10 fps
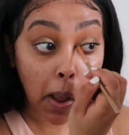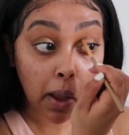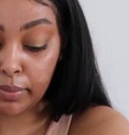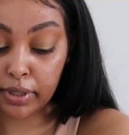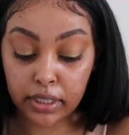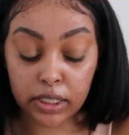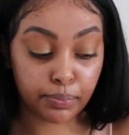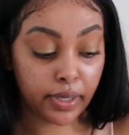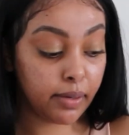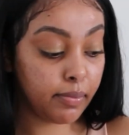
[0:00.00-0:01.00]
I'm gonna
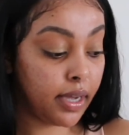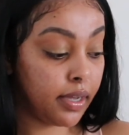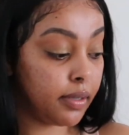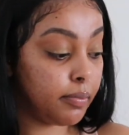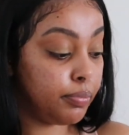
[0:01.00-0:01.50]
spray my